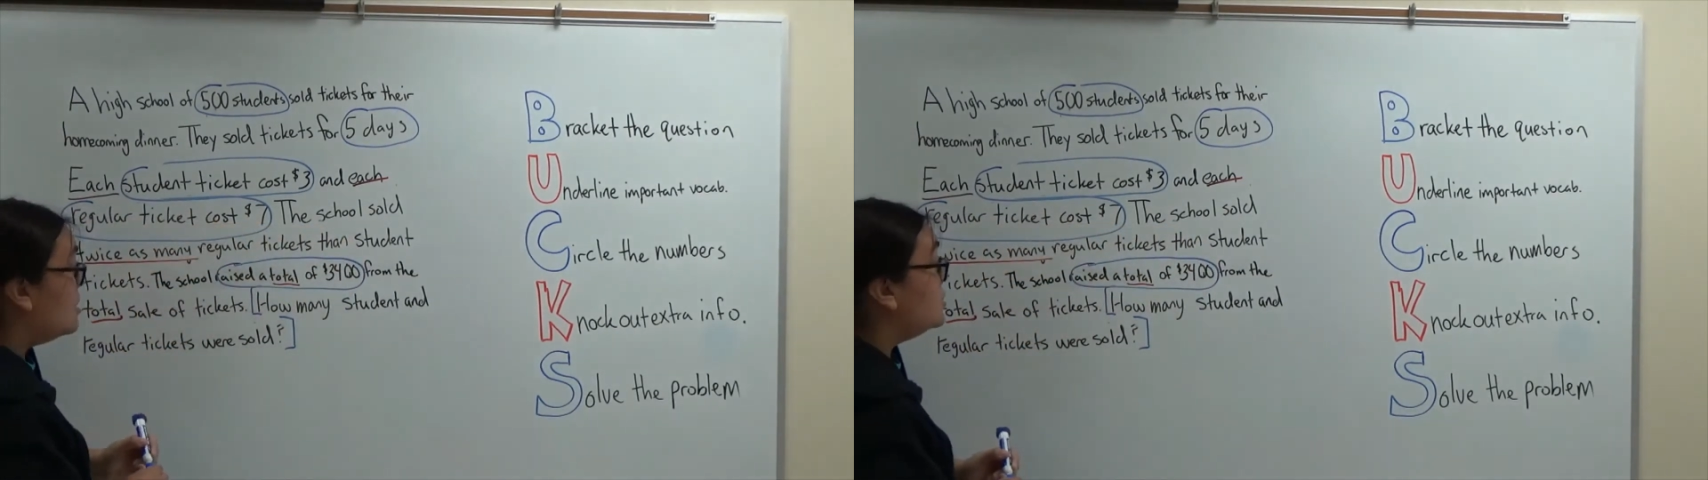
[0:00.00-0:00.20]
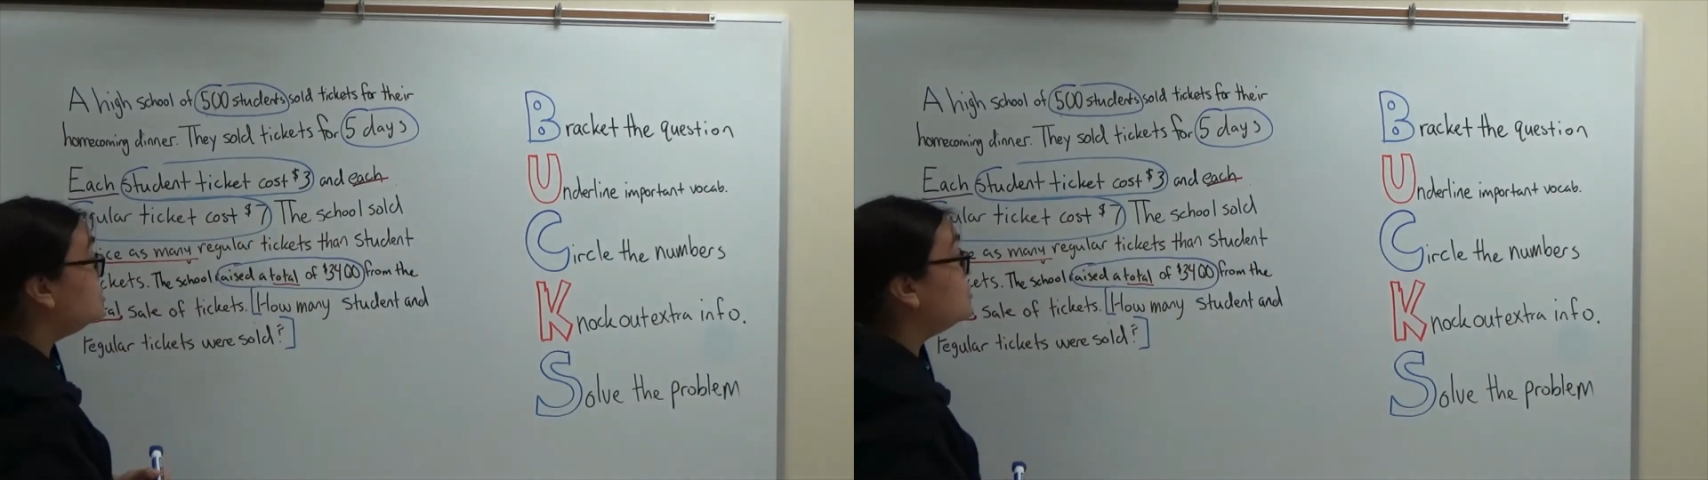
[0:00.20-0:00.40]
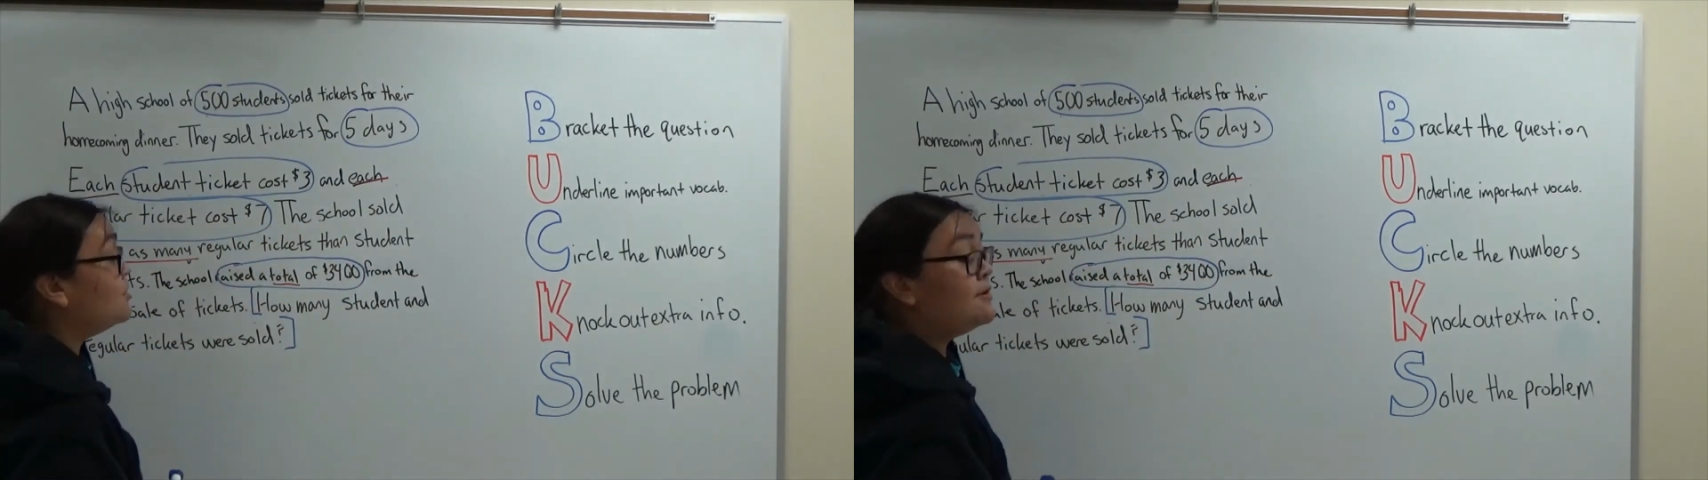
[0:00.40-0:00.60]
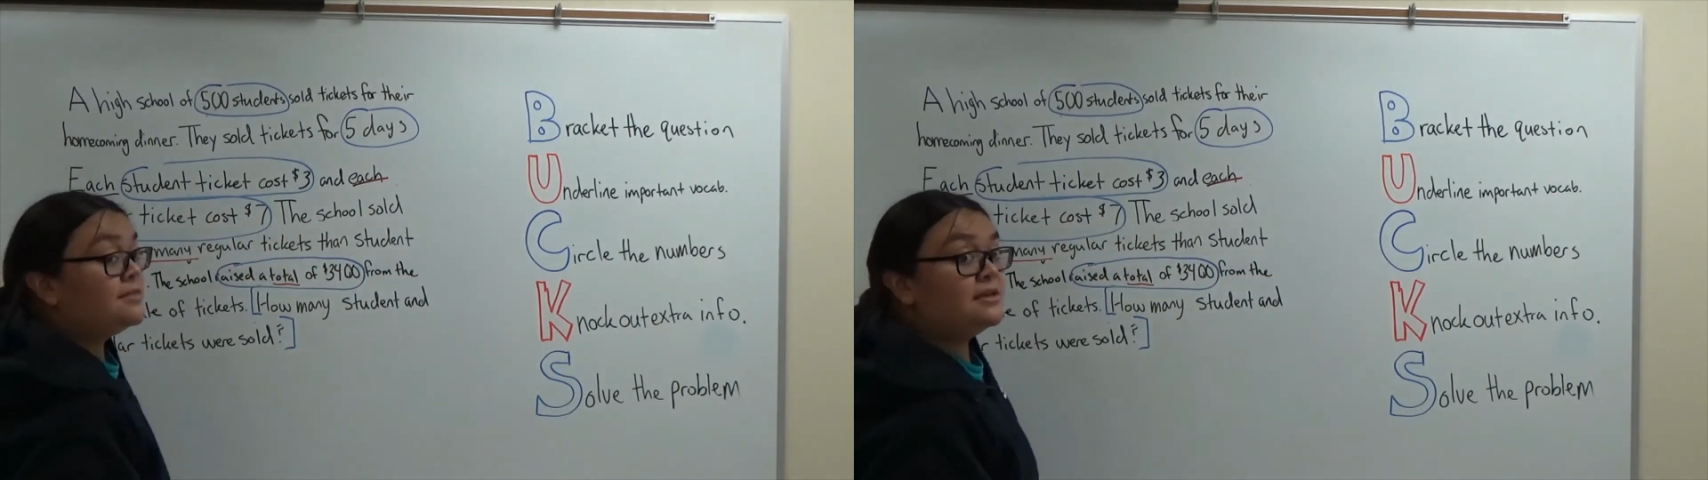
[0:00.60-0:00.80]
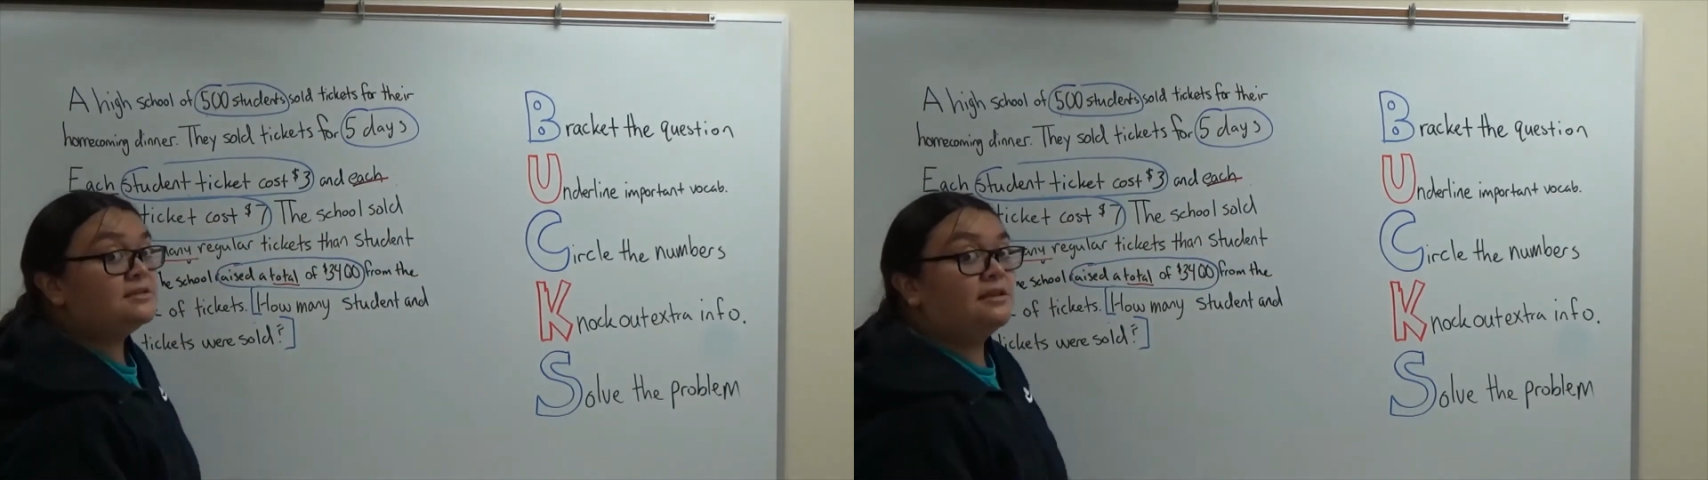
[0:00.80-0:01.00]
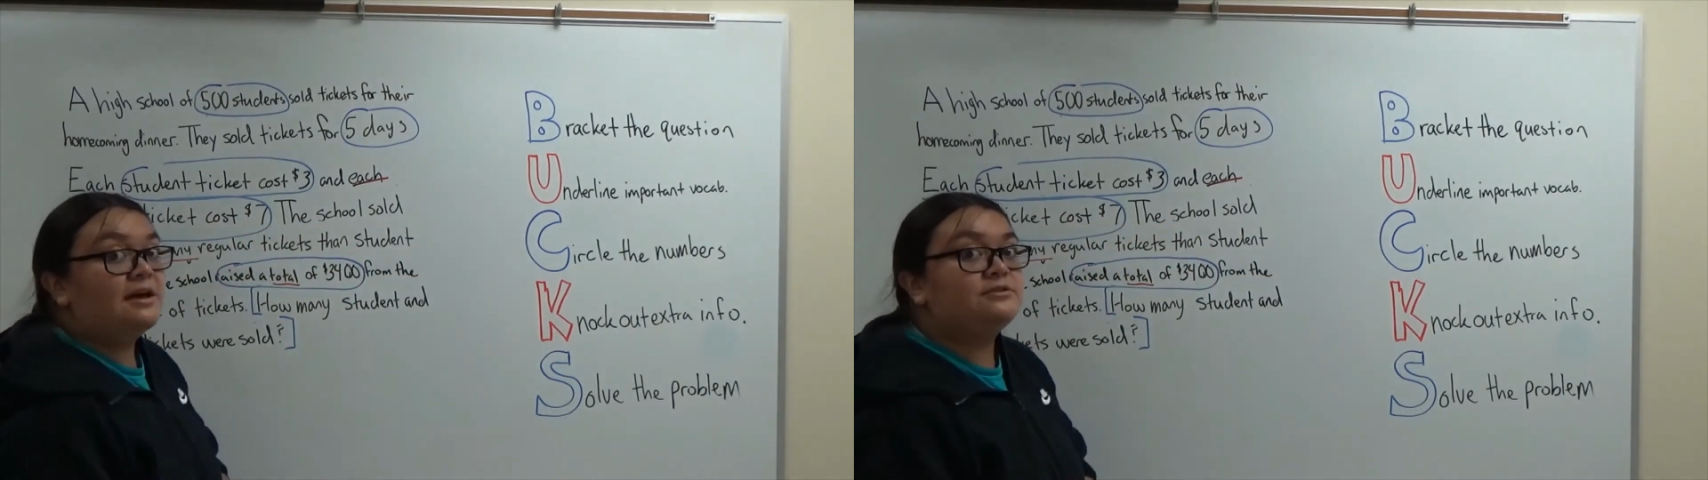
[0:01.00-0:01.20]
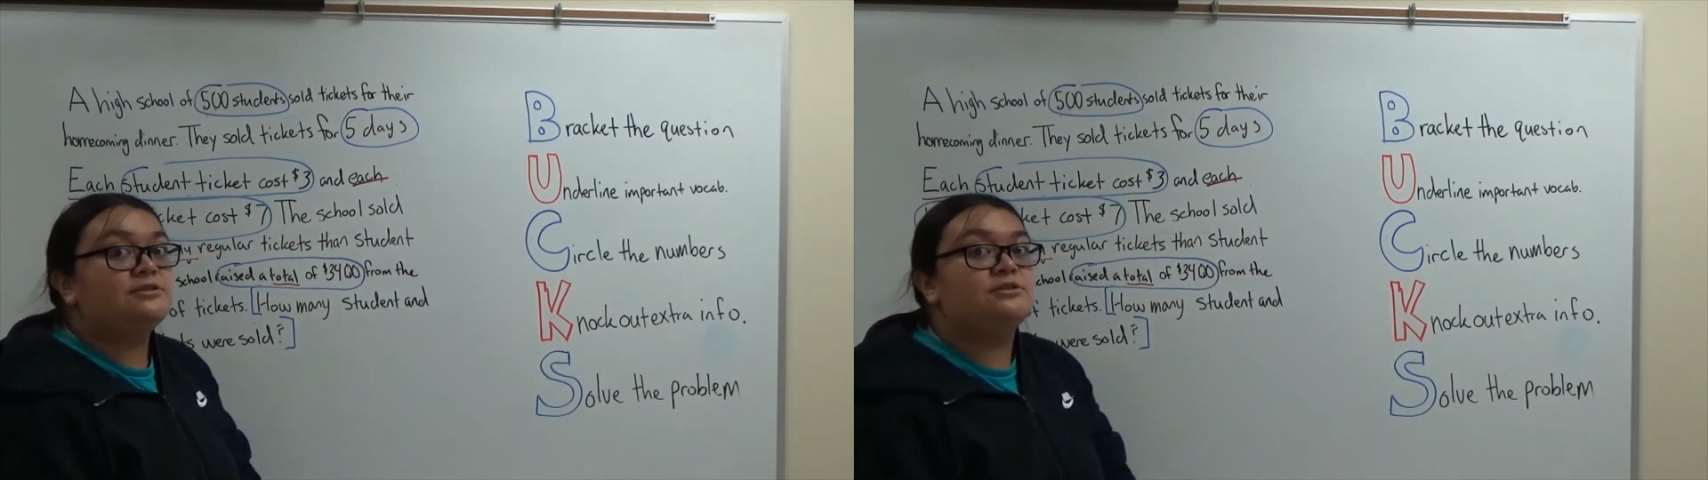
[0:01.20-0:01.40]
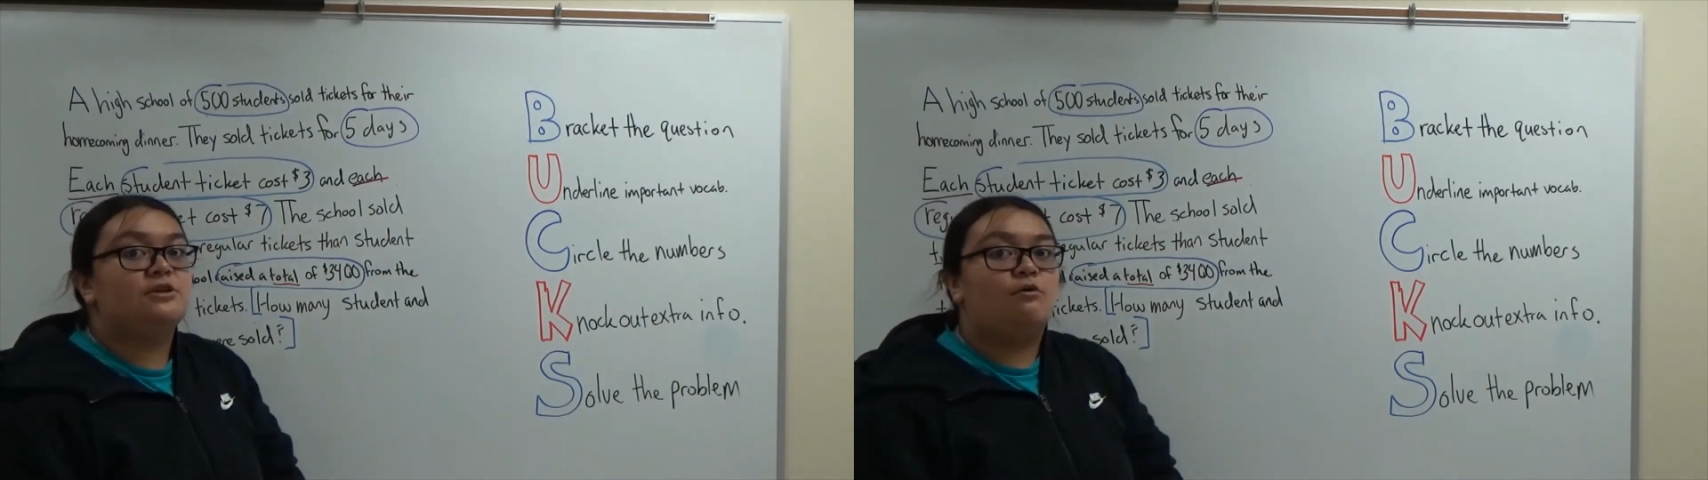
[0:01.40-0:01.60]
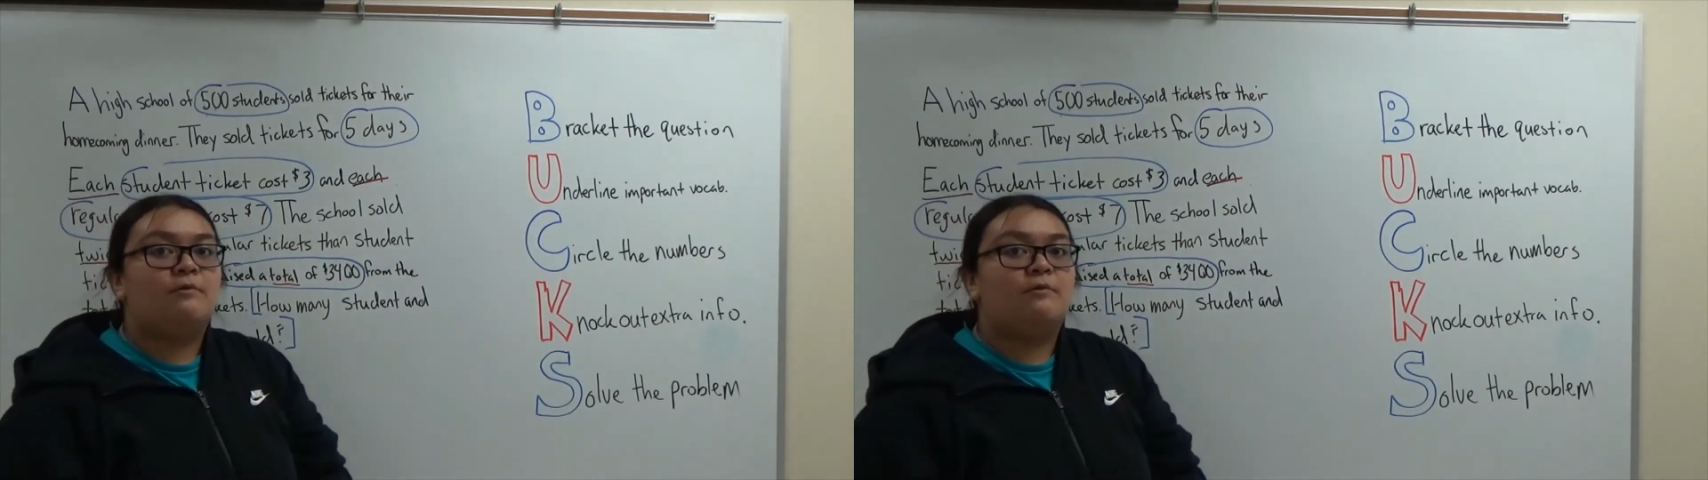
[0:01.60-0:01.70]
So doing this allows us to know